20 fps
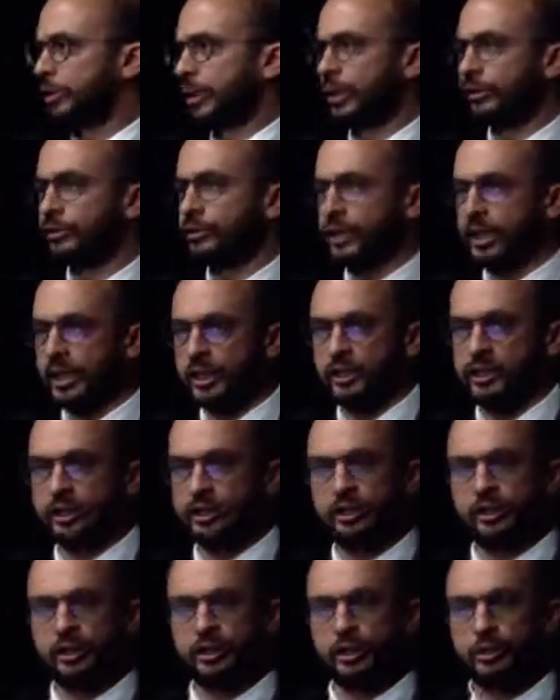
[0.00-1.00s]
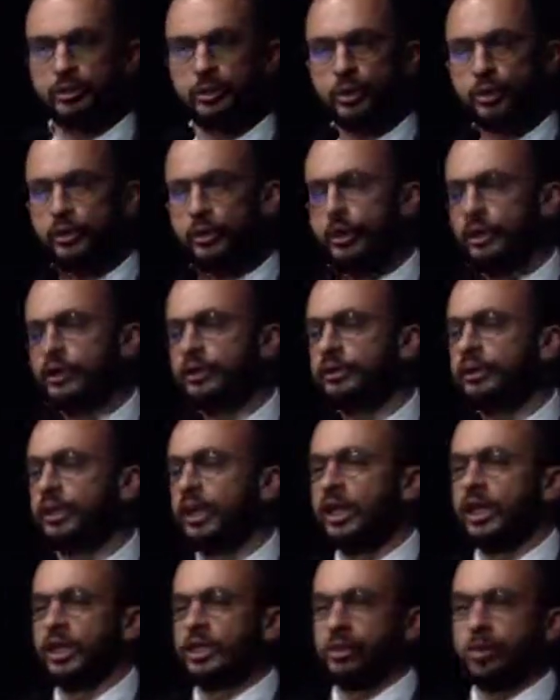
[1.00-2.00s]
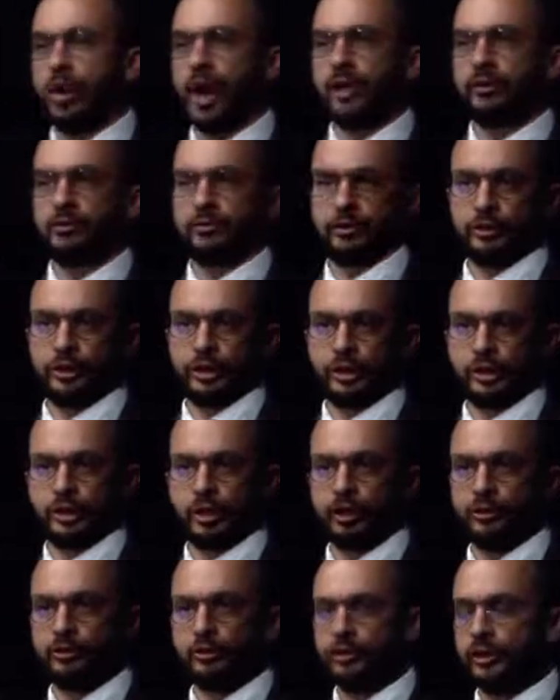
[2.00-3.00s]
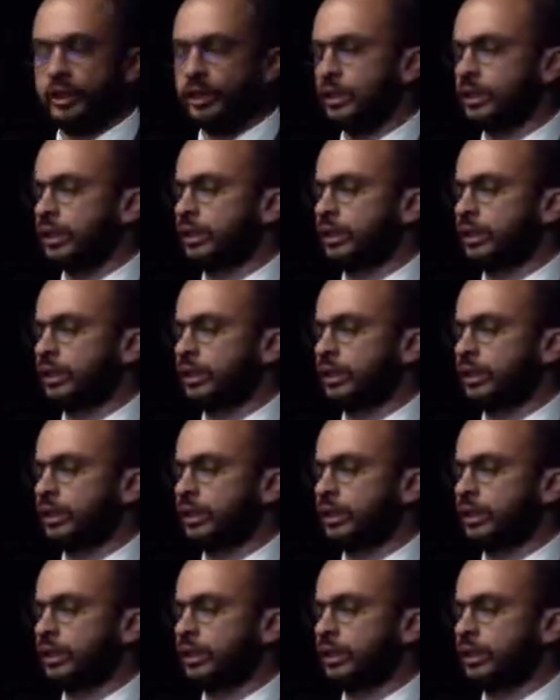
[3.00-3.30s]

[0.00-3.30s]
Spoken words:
country agents in the project, one for each country,